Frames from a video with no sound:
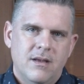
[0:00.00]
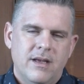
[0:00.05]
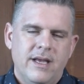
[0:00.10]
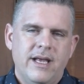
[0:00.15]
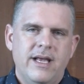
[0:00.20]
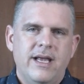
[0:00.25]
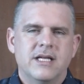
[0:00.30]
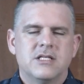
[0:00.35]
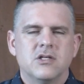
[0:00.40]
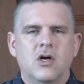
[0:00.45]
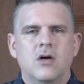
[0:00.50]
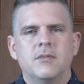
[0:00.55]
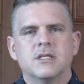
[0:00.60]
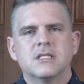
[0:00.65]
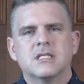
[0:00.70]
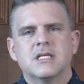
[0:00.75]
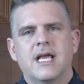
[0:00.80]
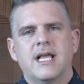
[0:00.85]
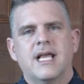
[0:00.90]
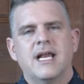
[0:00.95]
It's
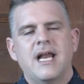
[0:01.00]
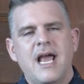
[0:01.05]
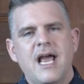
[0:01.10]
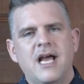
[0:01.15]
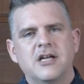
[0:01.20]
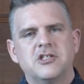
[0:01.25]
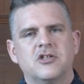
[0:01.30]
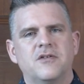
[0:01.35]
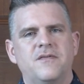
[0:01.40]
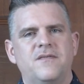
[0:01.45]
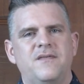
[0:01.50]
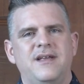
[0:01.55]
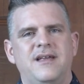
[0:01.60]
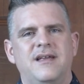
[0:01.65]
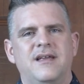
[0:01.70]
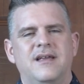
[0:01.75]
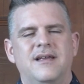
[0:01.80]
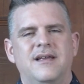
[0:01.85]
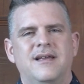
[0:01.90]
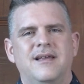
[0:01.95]
almost like an
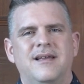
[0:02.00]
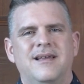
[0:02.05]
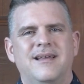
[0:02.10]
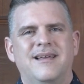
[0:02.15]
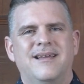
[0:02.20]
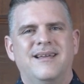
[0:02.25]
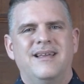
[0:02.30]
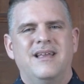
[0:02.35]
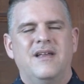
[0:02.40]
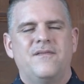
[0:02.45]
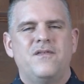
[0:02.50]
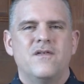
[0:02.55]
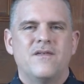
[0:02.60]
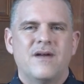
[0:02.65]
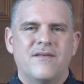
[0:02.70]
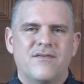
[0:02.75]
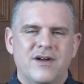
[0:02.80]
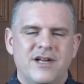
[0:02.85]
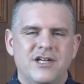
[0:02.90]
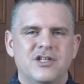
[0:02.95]
atrophy. If you've
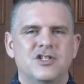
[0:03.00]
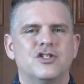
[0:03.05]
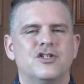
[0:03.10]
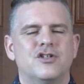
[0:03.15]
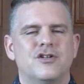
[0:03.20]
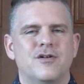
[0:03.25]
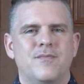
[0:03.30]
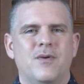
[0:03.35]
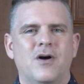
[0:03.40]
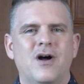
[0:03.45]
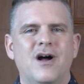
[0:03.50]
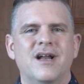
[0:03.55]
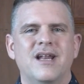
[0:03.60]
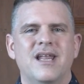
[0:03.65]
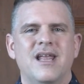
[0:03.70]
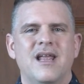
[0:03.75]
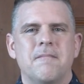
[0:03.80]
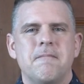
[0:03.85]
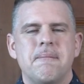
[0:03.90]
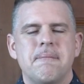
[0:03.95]
ever injured your
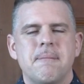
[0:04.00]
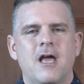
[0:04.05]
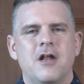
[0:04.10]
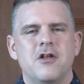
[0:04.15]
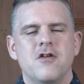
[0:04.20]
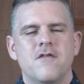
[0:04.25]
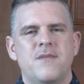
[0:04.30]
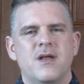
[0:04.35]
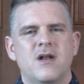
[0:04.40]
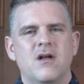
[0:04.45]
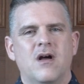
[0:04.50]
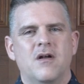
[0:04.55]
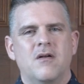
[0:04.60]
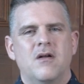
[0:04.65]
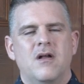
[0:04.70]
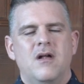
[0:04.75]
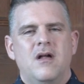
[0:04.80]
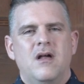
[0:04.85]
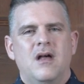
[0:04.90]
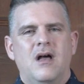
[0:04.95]
body and you've been
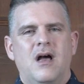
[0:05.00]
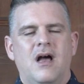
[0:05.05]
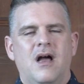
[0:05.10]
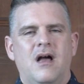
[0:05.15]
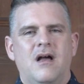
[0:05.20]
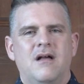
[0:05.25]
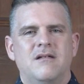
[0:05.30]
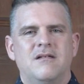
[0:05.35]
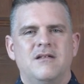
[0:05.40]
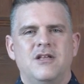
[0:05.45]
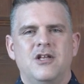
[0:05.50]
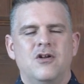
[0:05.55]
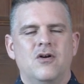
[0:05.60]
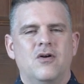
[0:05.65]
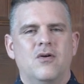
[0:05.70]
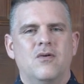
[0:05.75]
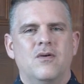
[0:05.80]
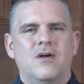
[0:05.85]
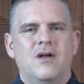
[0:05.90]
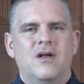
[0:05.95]

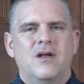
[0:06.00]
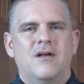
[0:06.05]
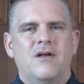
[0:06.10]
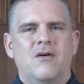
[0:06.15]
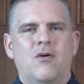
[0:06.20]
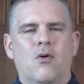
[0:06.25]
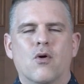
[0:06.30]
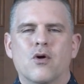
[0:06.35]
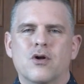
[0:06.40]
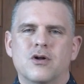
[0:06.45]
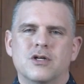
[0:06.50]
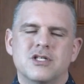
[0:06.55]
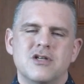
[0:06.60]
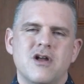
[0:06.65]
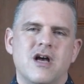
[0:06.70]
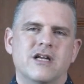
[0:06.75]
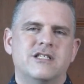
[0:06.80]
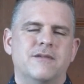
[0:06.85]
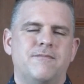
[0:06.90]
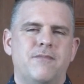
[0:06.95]
on, orders
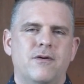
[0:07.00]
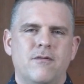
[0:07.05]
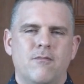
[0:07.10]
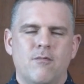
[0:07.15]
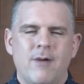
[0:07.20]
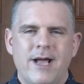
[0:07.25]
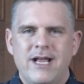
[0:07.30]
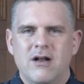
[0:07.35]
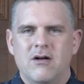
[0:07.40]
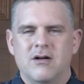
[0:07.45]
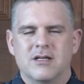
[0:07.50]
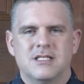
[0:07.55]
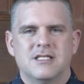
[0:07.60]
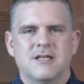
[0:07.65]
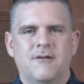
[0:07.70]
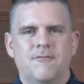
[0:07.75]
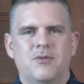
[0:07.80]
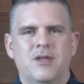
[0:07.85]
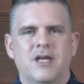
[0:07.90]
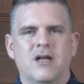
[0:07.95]
not to put weight on
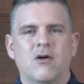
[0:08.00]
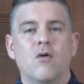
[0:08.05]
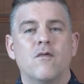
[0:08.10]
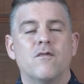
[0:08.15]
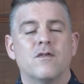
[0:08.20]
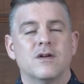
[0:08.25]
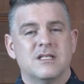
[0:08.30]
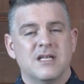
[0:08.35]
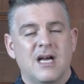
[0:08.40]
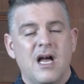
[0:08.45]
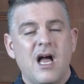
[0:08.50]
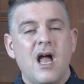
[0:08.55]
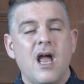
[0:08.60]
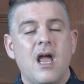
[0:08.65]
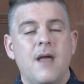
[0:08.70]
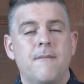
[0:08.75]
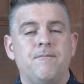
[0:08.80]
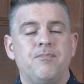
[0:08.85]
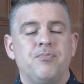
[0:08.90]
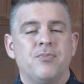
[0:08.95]
something, over
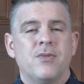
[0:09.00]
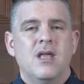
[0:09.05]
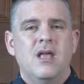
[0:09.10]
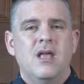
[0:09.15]
time,